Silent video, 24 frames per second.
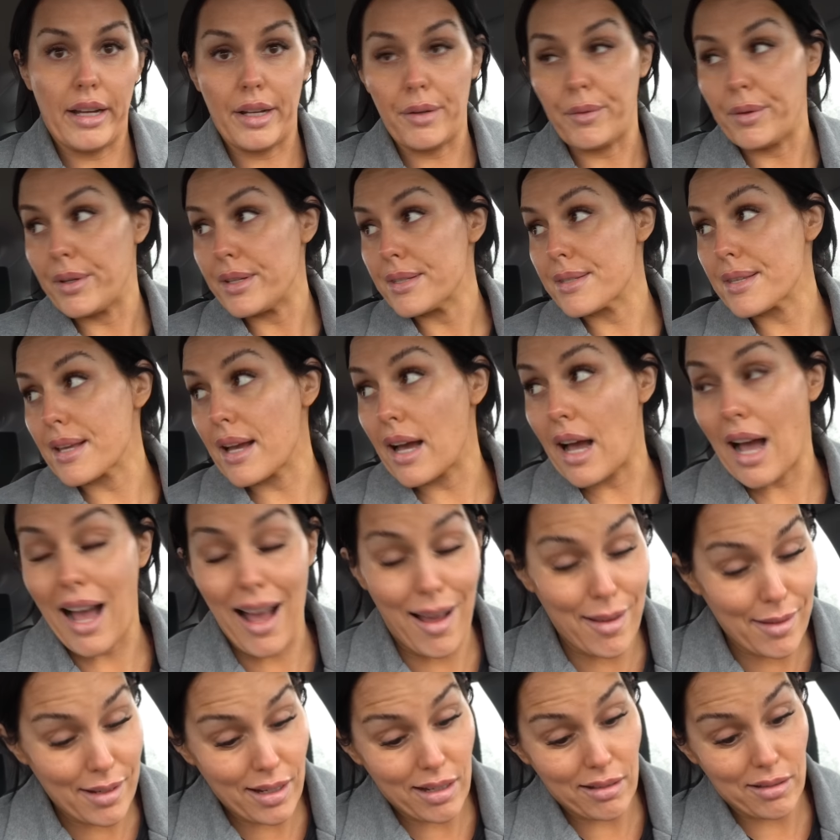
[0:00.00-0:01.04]
Anyways,
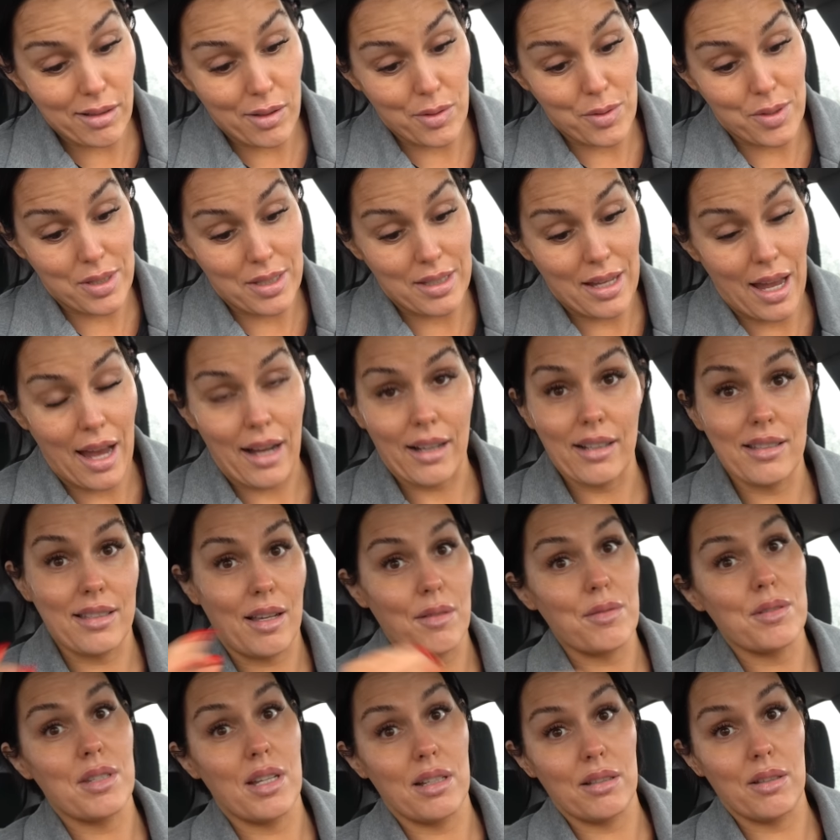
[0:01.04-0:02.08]
I need a little snack because I
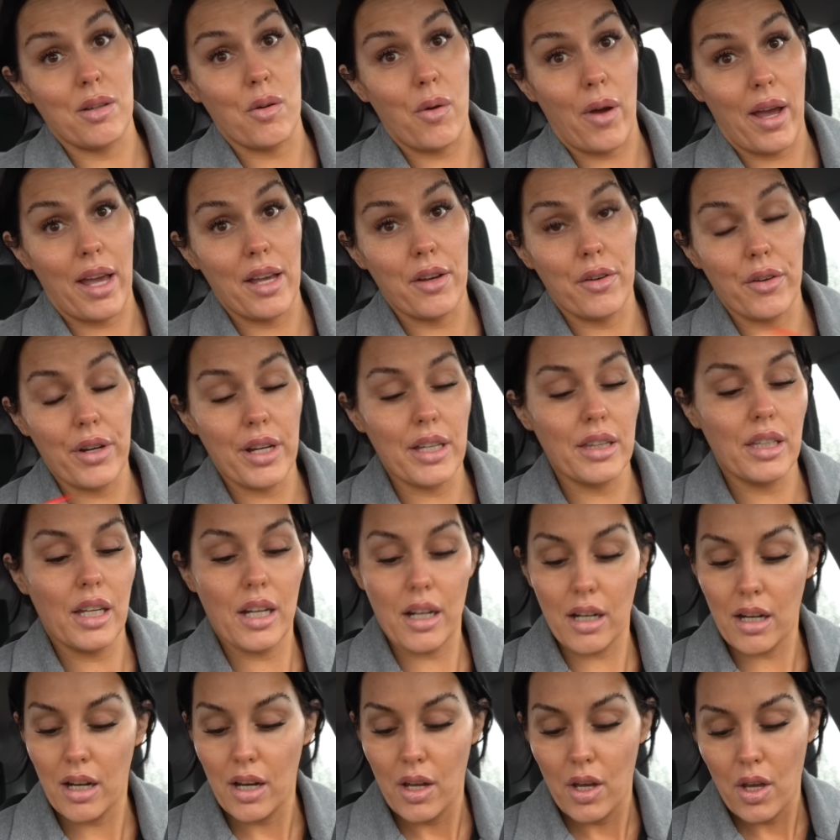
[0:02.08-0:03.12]
was getting a little hangry in
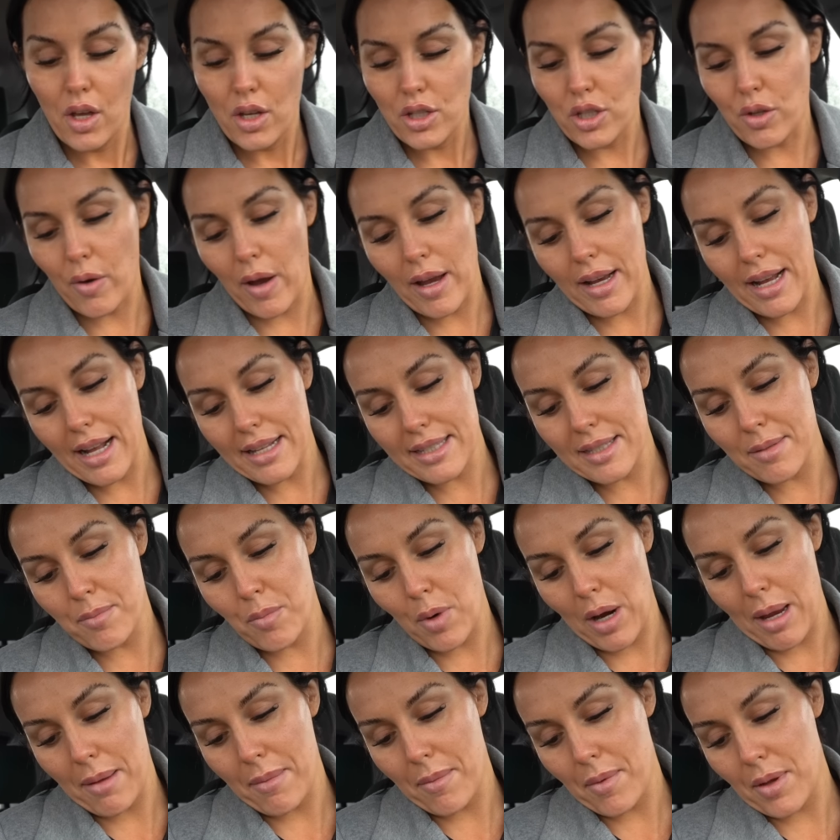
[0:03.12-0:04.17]
there. So I got some,
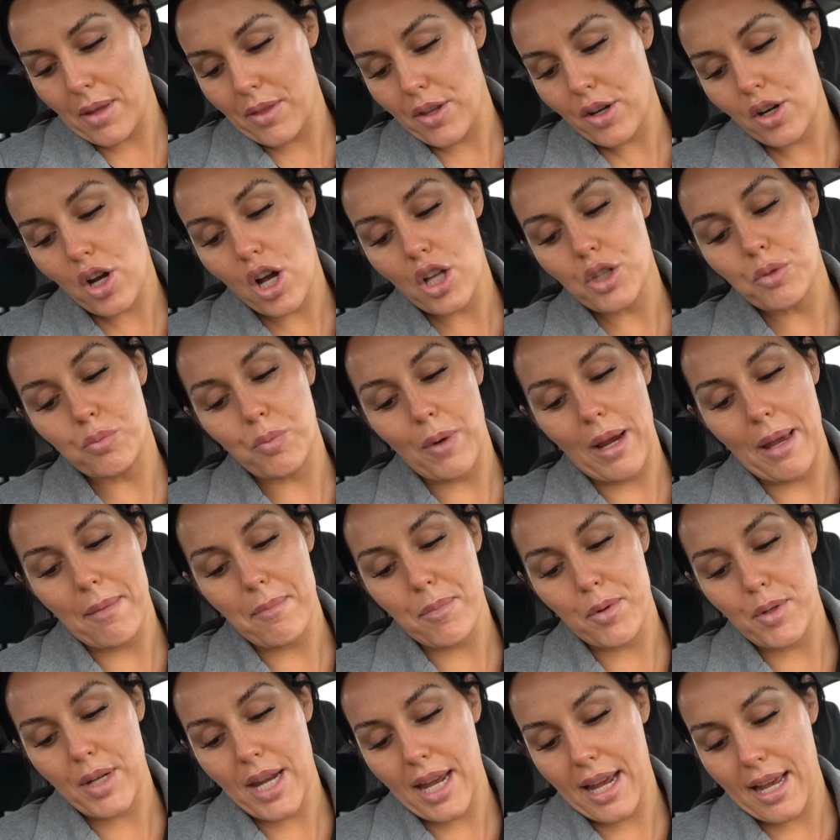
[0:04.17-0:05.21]
ram they're called
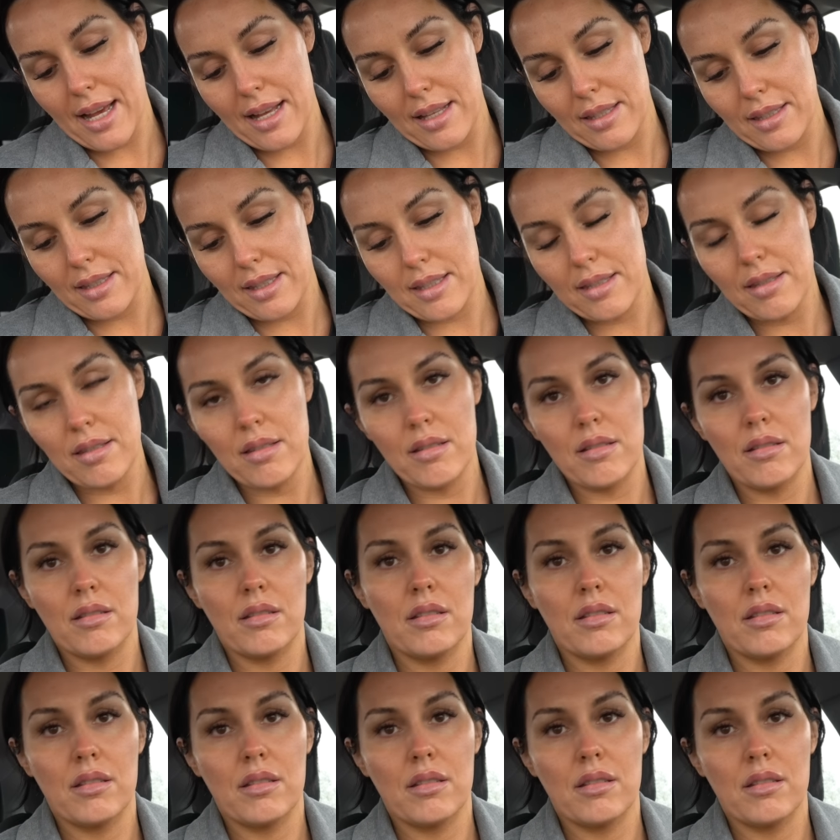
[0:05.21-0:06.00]
Rambutans.